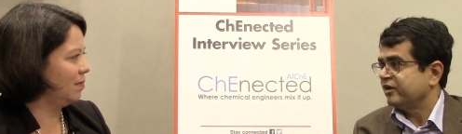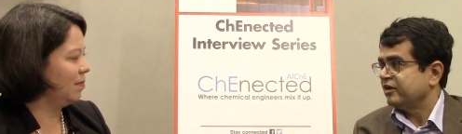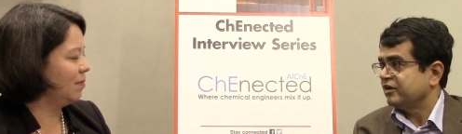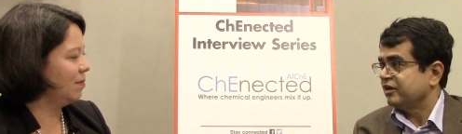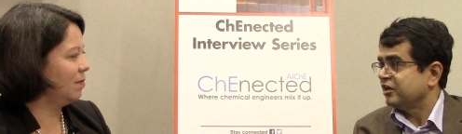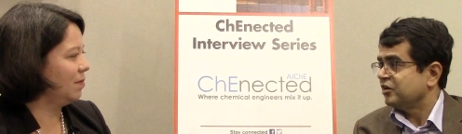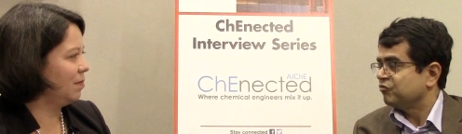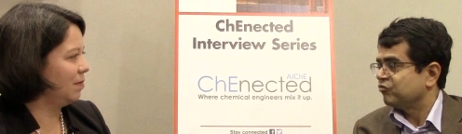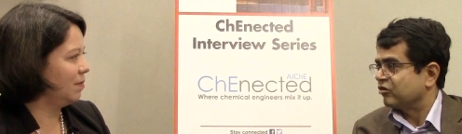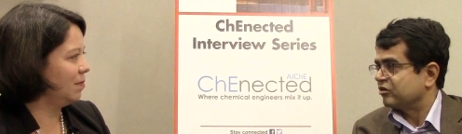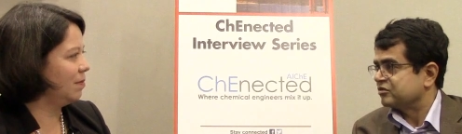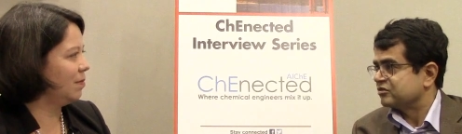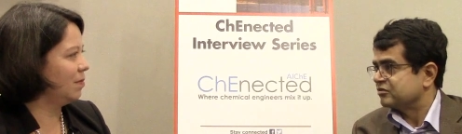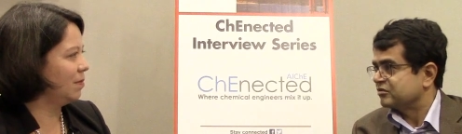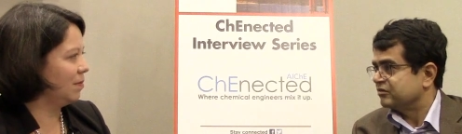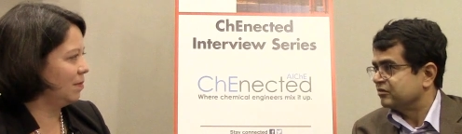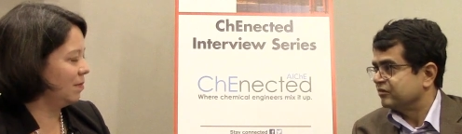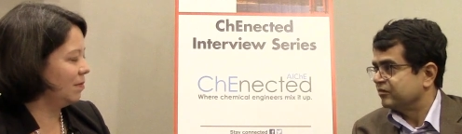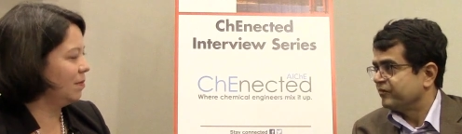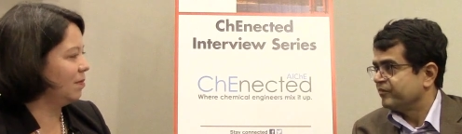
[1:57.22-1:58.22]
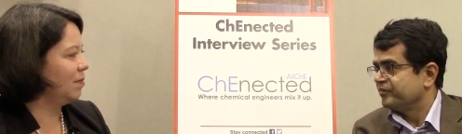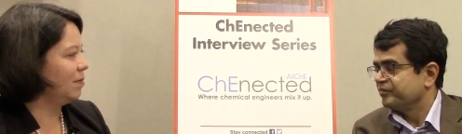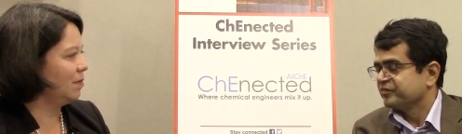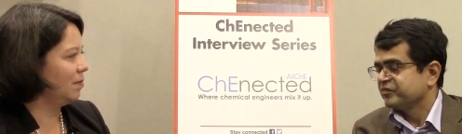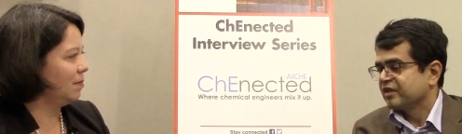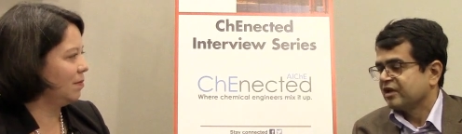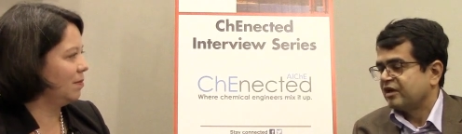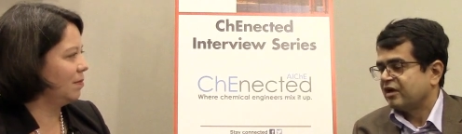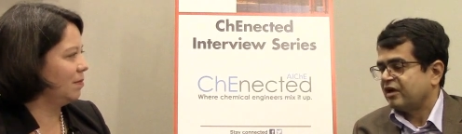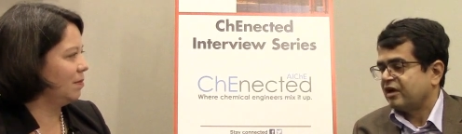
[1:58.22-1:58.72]
Speaker 1: it wants to go
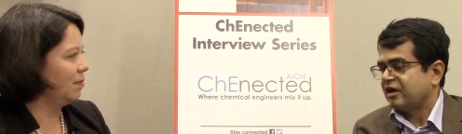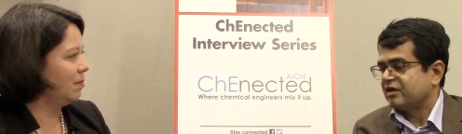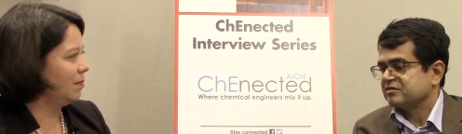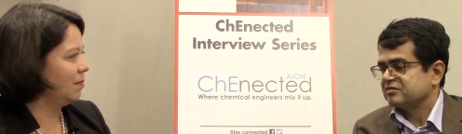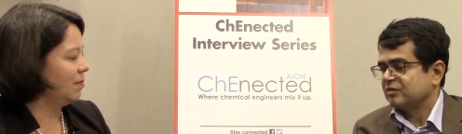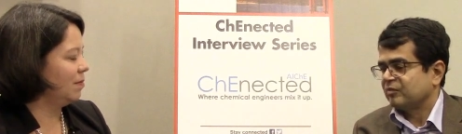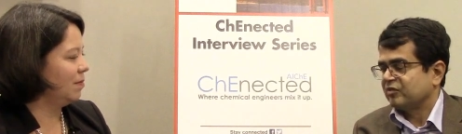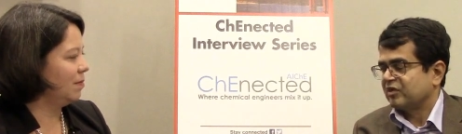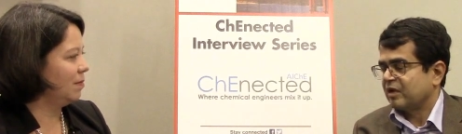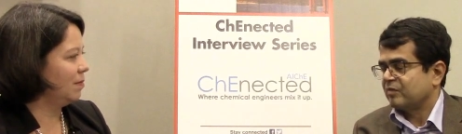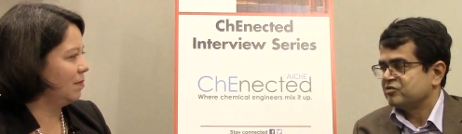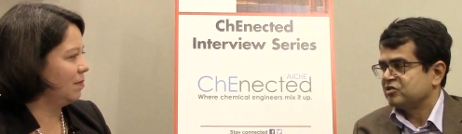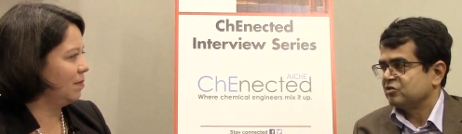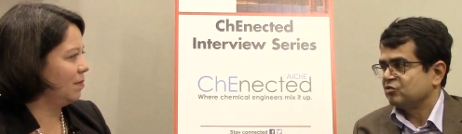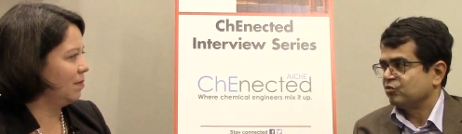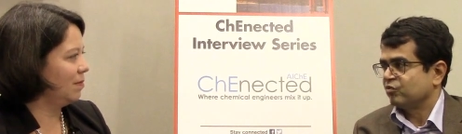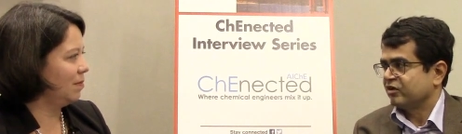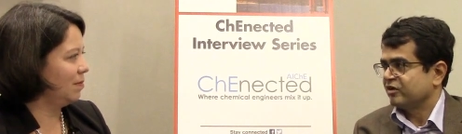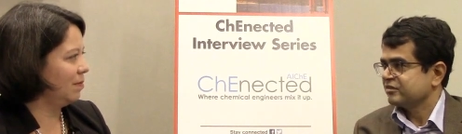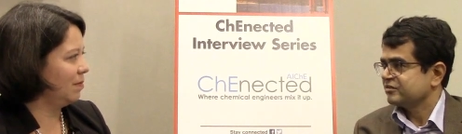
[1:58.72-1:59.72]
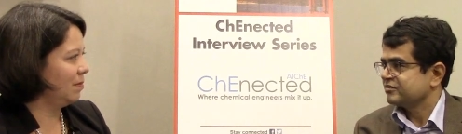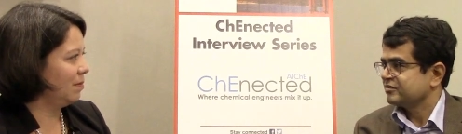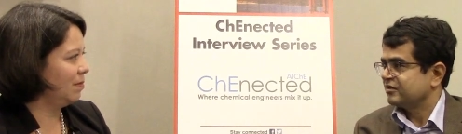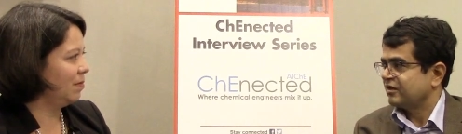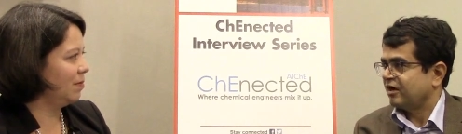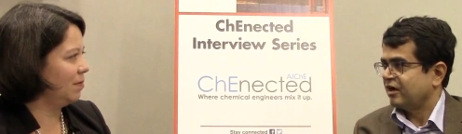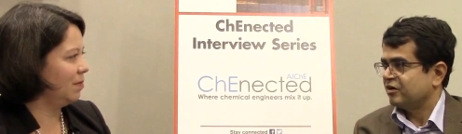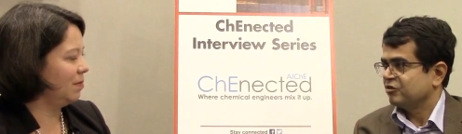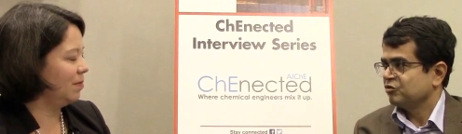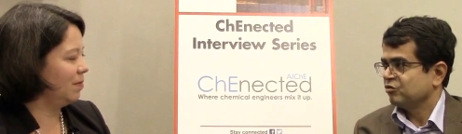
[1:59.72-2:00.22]
and sometimes it works
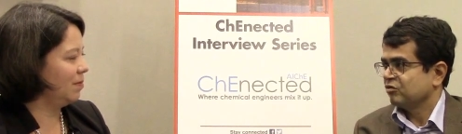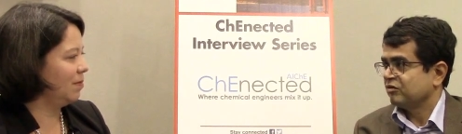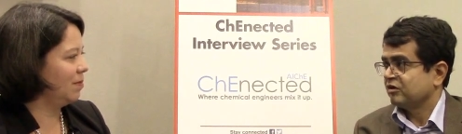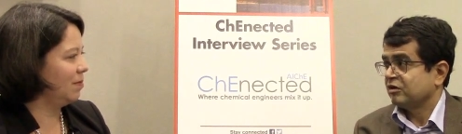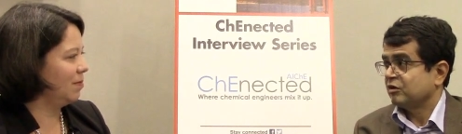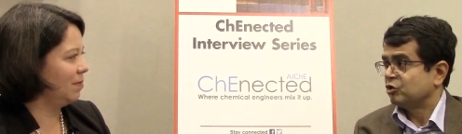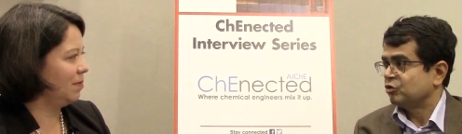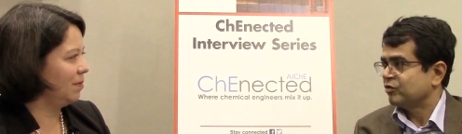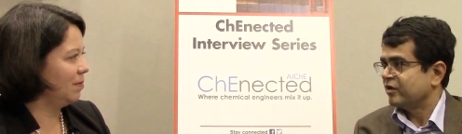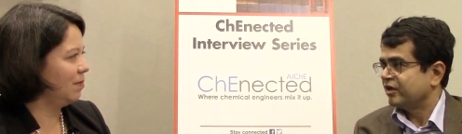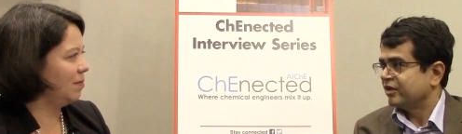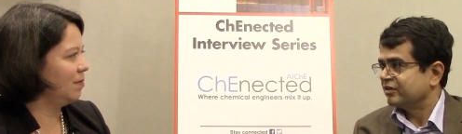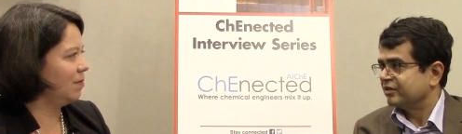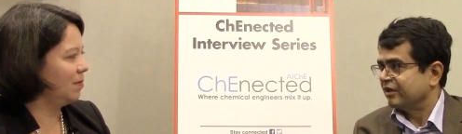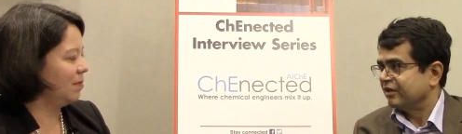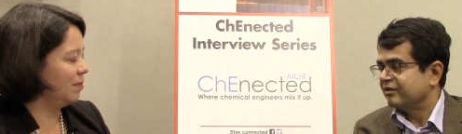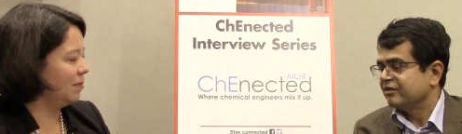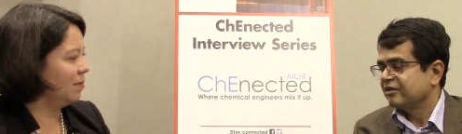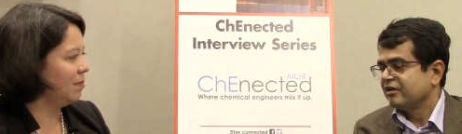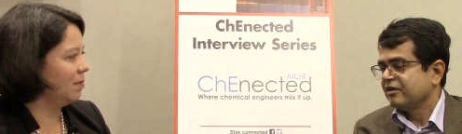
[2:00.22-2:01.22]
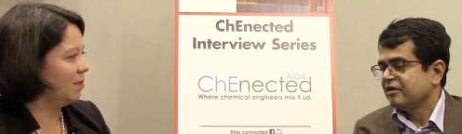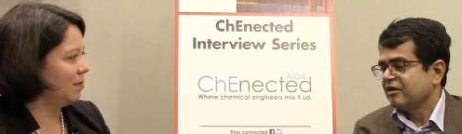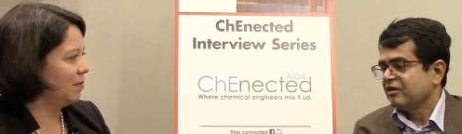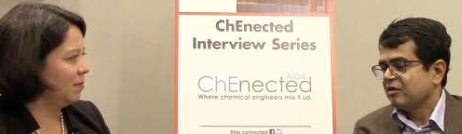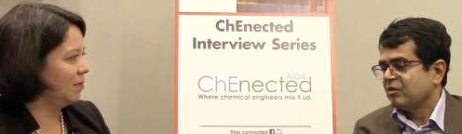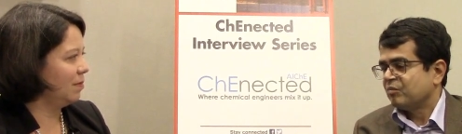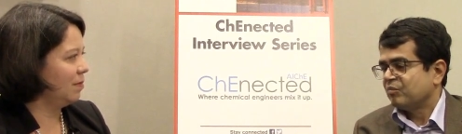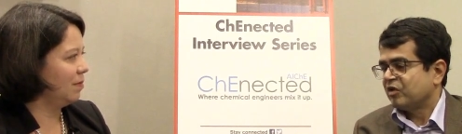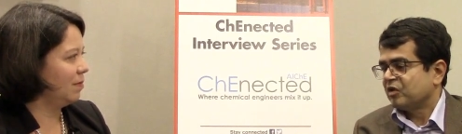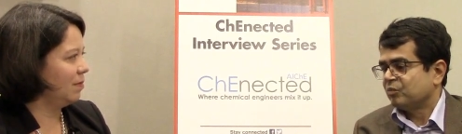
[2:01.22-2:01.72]
and you don't need to do anything.
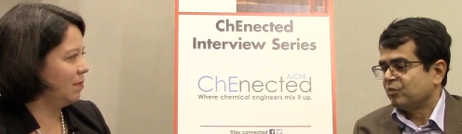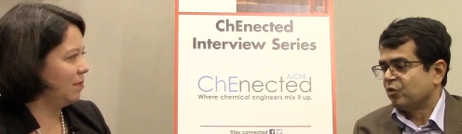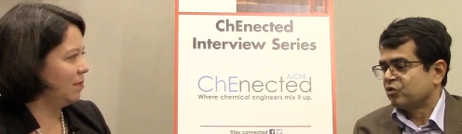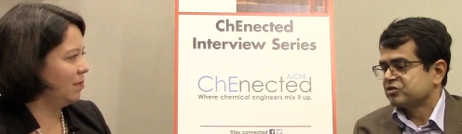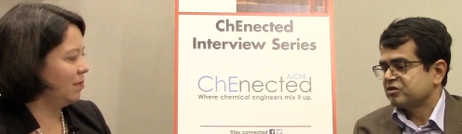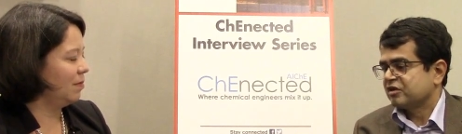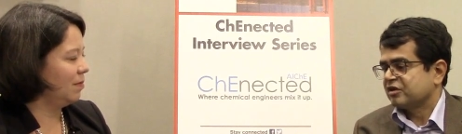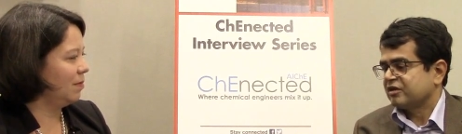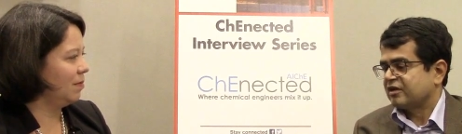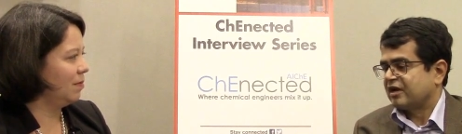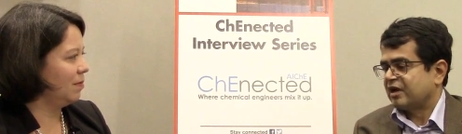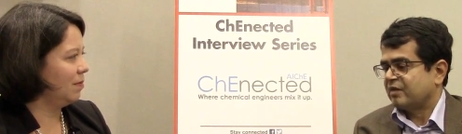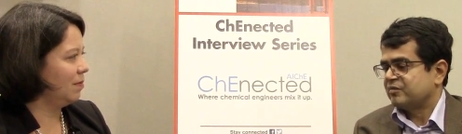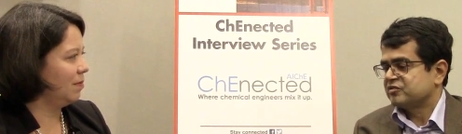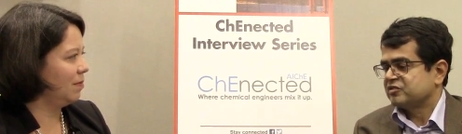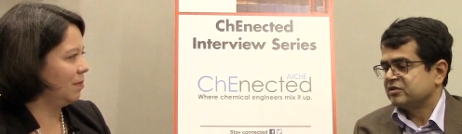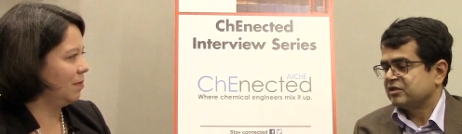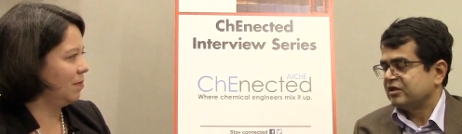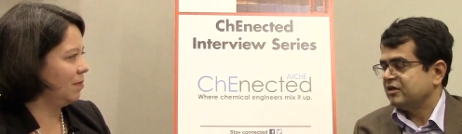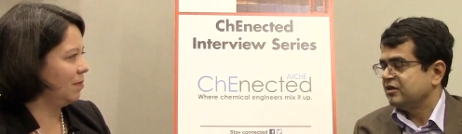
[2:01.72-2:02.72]
But most of the times